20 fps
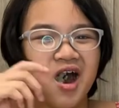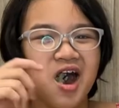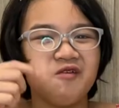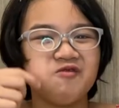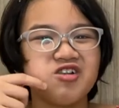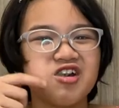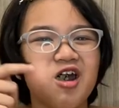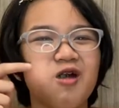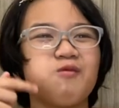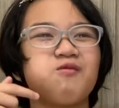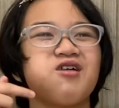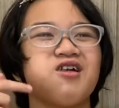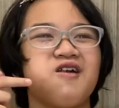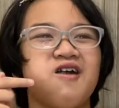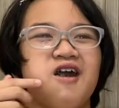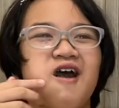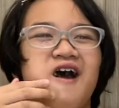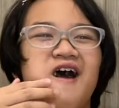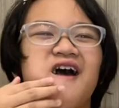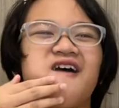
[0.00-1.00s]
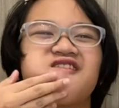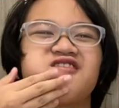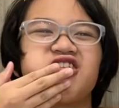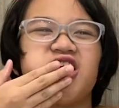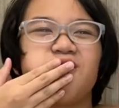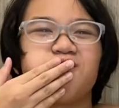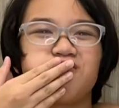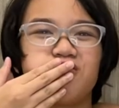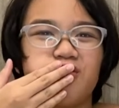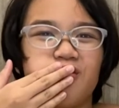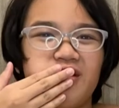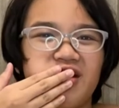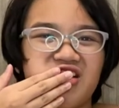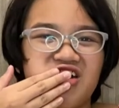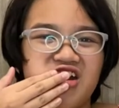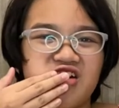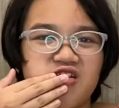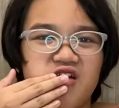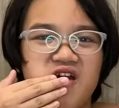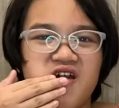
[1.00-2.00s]
having a really hard time chewing
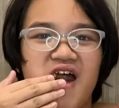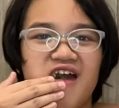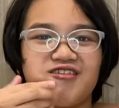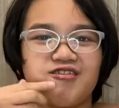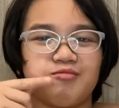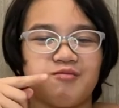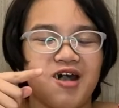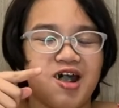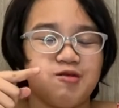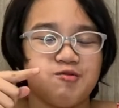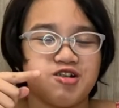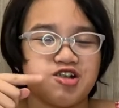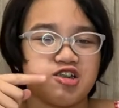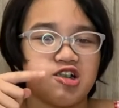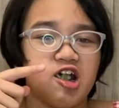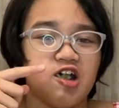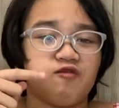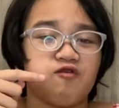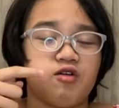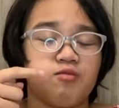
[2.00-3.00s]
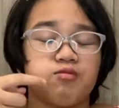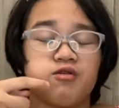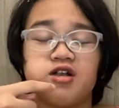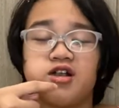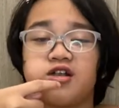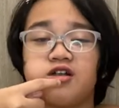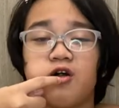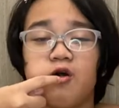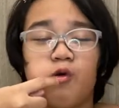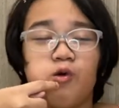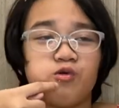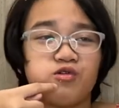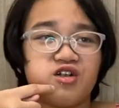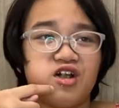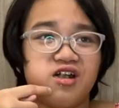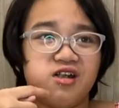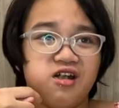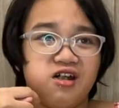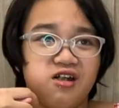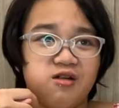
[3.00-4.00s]
it. That's my mistake for putting the whole
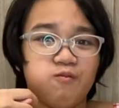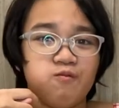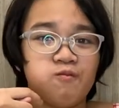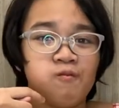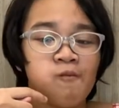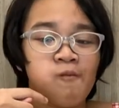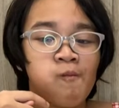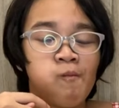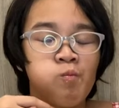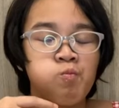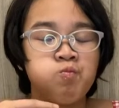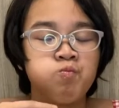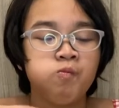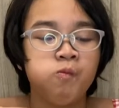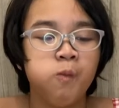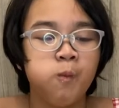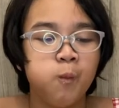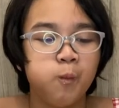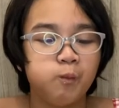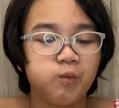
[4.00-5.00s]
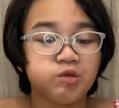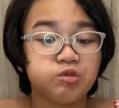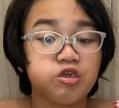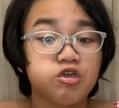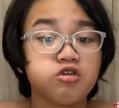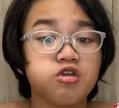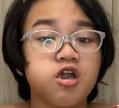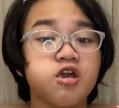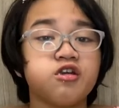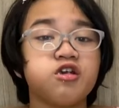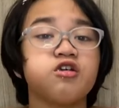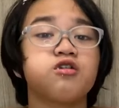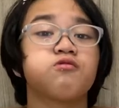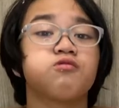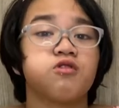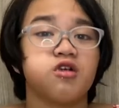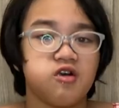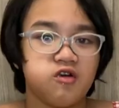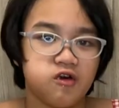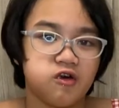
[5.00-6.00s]
thing in. But the taste is
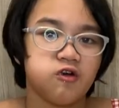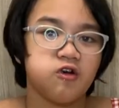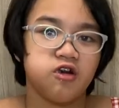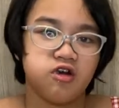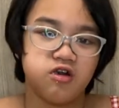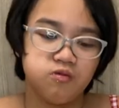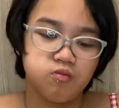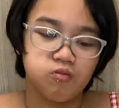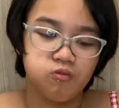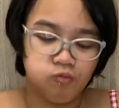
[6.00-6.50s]
really good.